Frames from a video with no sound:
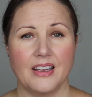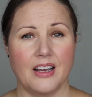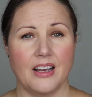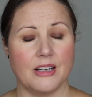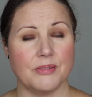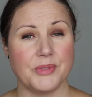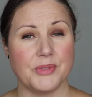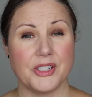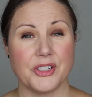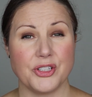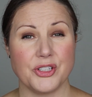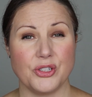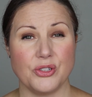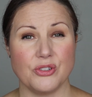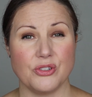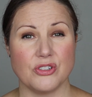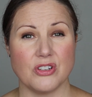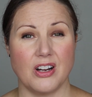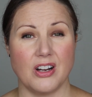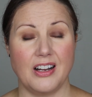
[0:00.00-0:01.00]
I'm not a
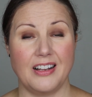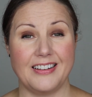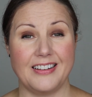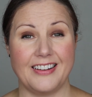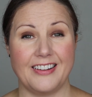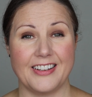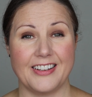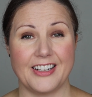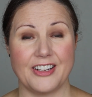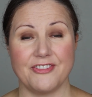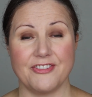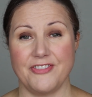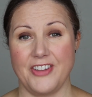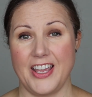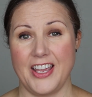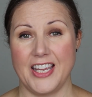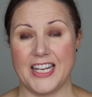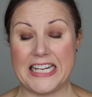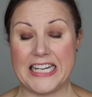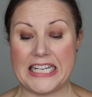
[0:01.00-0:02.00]
huge eyeliner
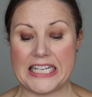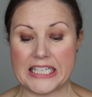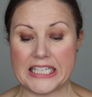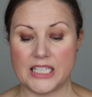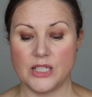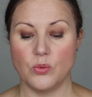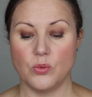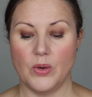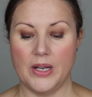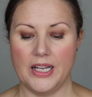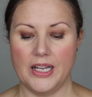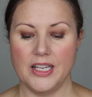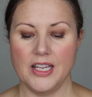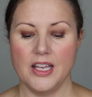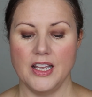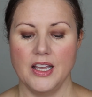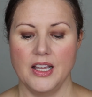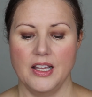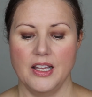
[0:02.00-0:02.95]
fan anyway,